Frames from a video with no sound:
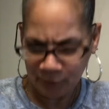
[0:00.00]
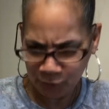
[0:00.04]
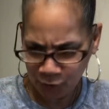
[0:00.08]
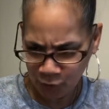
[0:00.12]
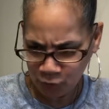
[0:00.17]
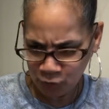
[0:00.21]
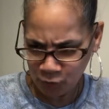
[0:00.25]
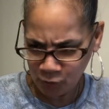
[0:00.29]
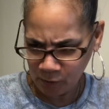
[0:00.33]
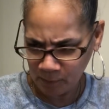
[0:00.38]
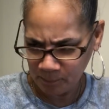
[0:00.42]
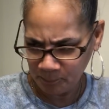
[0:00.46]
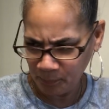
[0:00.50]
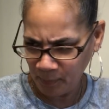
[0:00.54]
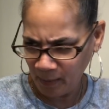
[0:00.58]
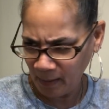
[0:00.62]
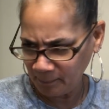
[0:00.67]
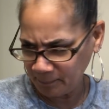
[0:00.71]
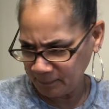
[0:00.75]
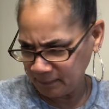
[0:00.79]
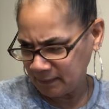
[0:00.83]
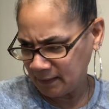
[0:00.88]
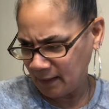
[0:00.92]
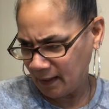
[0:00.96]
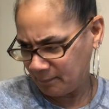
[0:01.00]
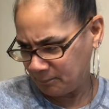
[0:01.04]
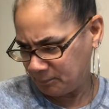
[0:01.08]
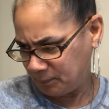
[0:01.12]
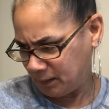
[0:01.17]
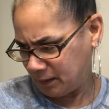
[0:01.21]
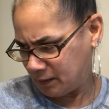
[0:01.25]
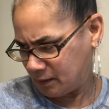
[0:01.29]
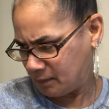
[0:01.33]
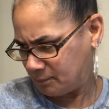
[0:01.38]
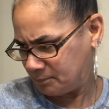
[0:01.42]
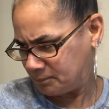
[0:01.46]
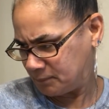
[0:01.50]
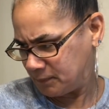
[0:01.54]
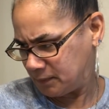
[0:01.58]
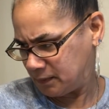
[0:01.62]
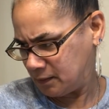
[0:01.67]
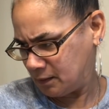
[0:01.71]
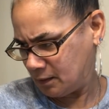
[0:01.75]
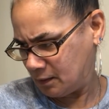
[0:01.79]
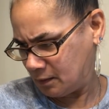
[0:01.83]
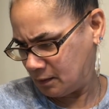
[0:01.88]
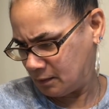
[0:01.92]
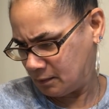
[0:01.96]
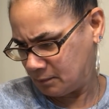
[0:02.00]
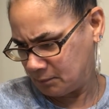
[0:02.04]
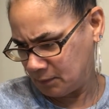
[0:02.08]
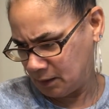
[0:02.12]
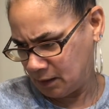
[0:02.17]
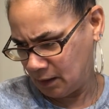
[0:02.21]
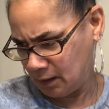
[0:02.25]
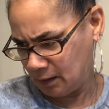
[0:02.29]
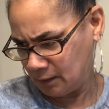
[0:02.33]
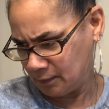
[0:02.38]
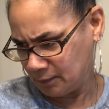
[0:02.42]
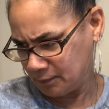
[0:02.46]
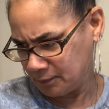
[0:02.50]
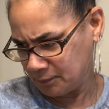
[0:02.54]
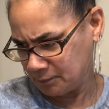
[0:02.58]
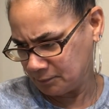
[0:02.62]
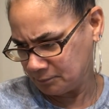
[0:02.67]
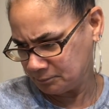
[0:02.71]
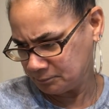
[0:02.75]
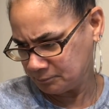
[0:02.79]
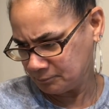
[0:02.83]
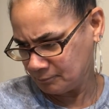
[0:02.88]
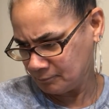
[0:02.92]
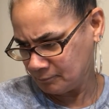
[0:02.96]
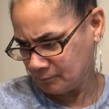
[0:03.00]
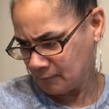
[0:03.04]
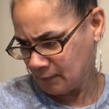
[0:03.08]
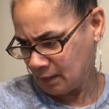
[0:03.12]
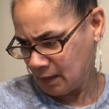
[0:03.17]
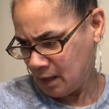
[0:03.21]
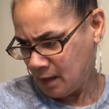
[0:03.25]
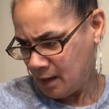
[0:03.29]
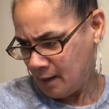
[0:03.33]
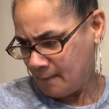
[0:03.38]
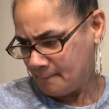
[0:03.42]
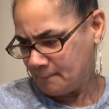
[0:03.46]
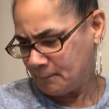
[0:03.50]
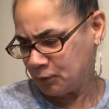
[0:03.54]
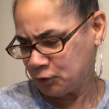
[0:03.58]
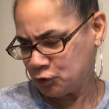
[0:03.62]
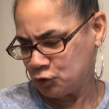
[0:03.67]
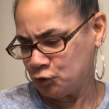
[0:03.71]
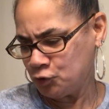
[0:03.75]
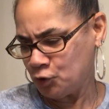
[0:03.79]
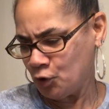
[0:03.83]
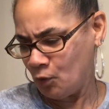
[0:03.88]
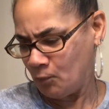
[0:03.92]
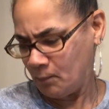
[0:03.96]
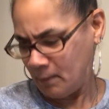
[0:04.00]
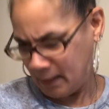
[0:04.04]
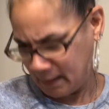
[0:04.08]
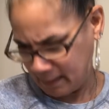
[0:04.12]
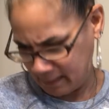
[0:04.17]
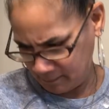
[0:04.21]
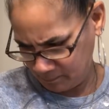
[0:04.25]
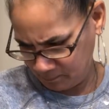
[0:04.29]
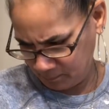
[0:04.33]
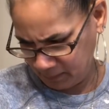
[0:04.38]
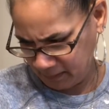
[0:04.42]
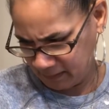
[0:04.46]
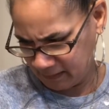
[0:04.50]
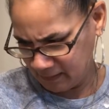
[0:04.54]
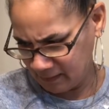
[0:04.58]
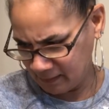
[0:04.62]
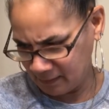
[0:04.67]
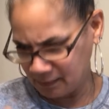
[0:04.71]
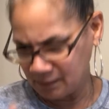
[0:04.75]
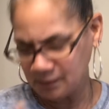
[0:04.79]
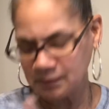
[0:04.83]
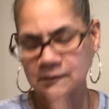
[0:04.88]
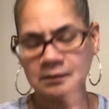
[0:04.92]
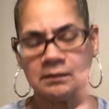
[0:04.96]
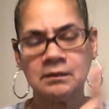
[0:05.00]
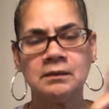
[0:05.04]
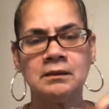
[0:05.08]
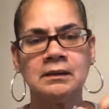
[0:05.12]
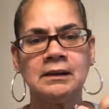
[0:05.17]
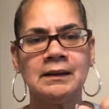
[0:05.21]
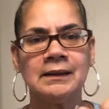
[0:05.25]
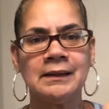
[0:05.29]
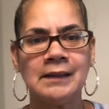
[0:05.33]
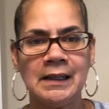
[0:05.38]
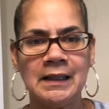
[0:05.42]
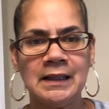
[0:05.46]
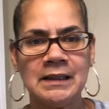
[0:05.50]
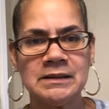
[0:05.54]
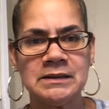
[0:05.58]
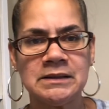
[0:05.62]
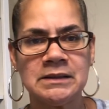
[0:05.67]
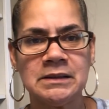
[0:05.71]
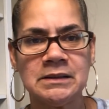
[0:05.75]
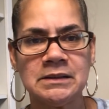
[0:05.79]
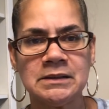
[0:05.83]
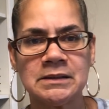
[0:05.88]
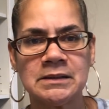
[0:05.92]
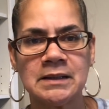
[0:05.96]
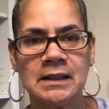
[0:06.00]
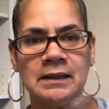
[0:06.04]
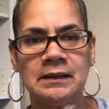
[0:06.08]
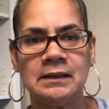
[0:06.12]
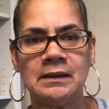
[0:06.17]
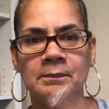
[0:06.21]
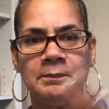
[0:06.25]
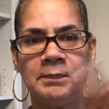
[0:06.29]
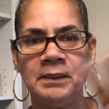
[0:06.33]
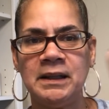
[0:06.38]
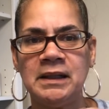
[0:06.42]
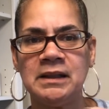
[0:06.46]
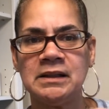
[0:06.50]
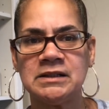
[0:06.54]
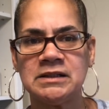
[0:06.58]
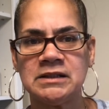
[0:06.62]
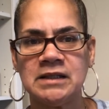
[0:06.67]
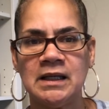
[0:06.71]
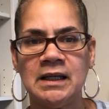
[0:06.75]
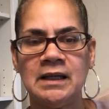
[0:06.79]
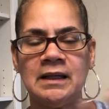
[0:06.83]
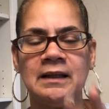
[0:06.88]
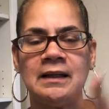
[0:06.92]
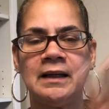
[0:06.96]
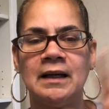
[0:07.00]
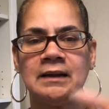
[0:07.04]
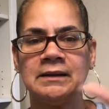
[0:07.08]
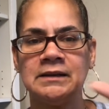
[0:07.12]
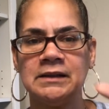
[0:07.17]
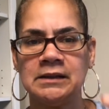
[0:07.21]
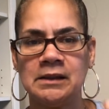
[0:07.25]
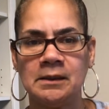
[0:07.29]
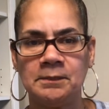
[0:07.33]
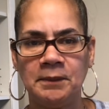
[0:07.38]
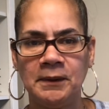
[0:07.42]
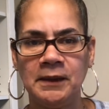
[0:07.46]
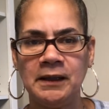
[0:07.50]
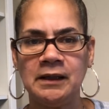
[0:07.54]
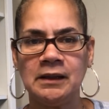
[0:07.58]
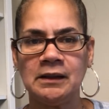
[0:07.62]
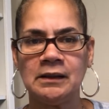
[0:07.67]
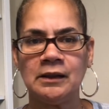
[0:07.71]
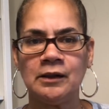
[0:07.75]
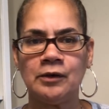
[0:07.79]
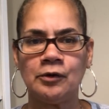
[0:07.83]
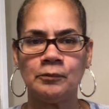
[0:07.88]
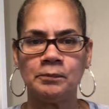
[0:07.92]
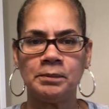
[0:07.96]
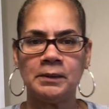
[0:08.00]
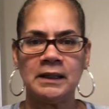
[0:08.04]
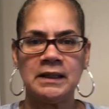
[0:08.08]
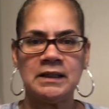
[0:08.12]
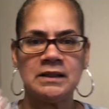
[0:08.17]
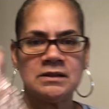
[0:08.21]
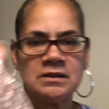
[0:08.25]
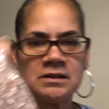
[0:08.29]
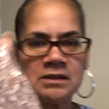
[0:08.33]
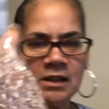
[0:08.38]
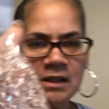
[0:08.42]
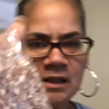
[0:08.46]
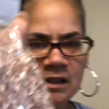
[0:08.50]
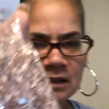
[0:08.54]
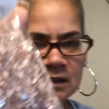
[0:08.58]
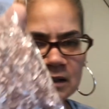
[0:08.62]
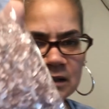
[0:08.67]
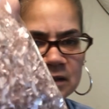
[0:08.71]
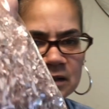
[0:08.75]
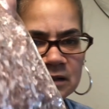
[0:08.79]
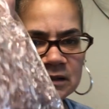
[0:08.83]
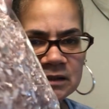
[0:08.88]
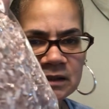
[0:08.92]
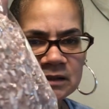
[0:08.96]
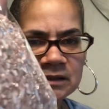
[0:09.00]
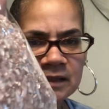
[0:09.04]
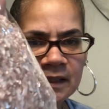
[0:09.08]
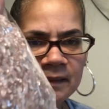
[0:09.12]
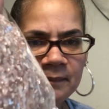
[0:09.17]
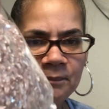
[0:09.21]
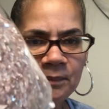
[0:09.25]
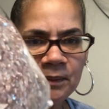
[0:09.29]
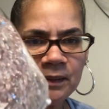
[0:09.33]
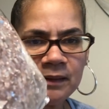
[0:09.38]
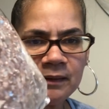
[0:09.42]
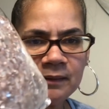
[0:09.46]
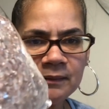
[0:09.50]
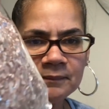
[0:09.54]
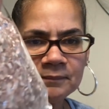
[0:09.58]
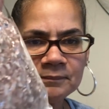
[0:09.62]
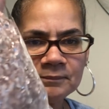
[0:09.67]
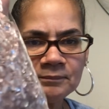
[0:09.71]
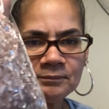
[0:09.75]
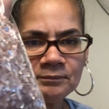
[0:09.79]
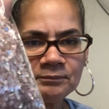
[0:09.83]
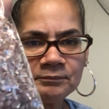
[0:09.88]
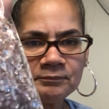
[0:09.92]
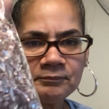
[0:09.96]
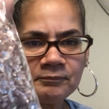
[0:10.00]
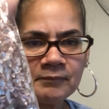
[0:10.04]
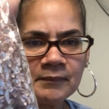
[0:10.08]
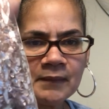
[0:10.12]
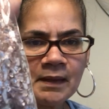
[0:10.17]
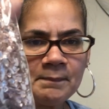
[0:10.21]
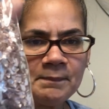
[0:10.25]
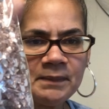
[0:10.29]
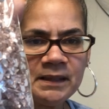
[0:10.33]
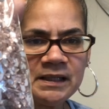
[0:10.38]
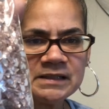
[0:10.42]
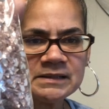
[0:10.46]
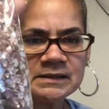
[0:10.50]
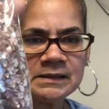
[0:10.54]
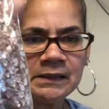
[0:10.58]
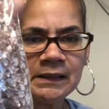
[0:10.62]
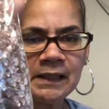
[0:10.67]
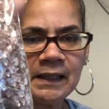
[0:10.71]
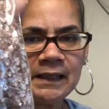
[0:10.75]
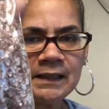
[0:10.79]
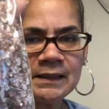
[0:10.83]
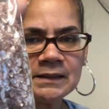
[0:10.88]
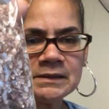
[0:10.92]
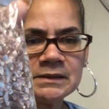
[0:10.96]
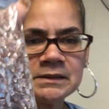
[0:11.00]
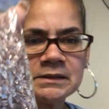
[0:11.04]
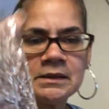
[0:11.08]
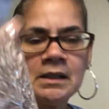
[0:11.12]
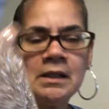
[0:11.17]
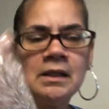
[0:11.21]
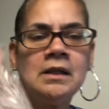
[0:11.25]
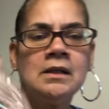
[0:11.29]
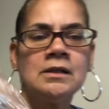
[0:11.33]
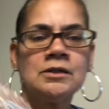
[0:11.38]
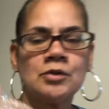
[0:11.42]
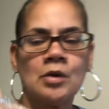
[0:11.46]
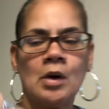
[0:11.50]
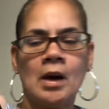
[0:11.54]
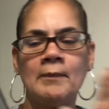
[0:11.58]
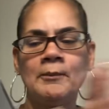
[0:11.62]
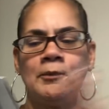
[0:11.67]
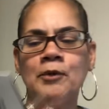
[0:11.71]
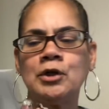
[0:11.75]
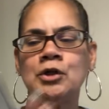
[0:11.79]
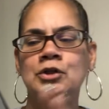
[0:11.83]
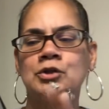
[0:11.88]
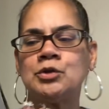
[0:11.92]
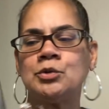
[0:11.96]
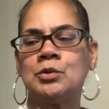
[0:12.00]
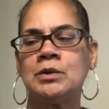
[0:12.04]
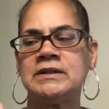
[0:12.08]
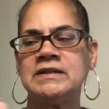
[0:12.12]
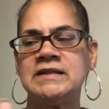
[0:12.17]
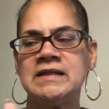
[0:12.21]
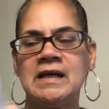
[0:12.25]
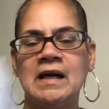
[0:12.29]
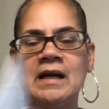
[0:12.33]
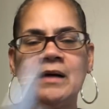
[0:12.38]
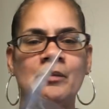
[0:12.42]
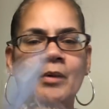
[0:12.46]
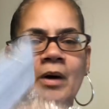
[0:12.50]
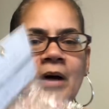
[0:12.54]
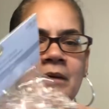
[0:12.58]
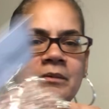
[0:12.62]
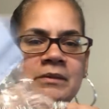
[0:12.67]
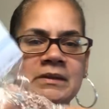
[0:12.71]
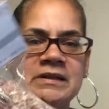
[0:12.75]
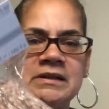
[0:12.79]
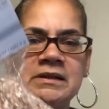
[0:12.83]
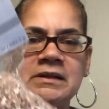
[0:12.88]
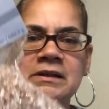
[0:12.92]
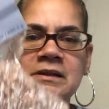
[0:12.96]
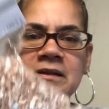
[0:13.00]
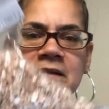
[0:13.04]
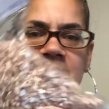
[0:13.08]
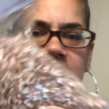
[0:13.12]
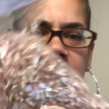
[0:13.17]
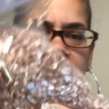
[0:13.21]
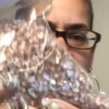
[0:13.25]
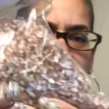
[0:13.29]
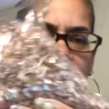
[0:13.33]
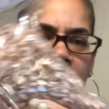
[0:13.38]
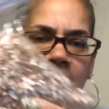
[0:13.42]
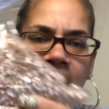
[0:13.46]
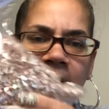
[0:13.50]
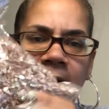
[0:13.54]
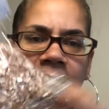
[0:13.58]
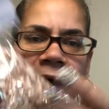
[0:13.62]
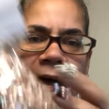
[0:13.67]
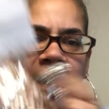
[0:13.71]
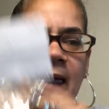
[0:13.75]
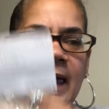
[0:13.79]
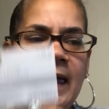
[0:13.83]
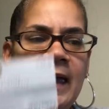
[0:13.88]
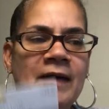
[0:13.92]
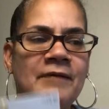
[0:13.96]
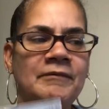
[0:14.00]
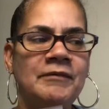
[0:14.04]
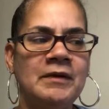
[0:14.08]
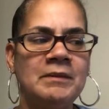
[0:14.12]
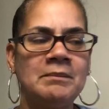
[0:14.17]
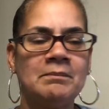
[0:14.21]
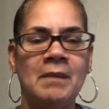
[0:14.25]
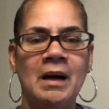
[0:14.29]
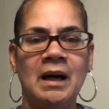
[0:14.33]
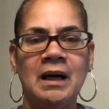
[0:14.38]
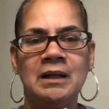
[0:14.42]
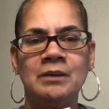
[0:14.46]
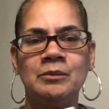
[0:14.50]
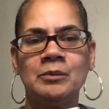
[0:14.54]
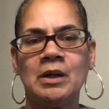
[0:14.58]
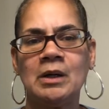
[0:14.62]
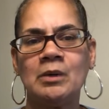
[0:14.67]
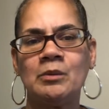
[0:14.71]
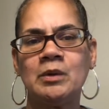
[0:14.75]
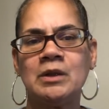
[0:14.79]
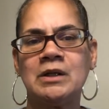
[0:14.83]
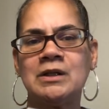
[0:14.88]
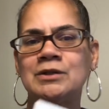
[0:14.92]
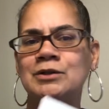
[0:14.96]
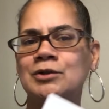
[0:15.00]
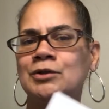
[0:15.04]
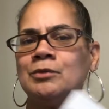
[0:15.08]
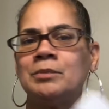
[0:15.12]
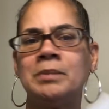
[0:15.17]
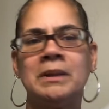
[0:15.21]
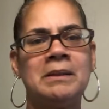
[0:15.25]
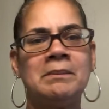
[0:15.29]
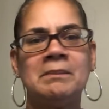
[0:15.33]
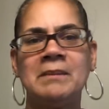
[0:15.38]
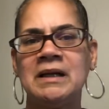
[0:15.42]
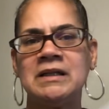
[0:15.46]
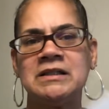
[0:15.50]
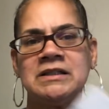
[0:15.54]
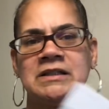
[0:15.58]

know you can probably not pick up the um, color. But you know my pink glasses and the pink set, and I did the pink glitter plates? This is the same pink, but it's glass. So I'm going to do a DIY with these. I have in mind what I want to do, but it might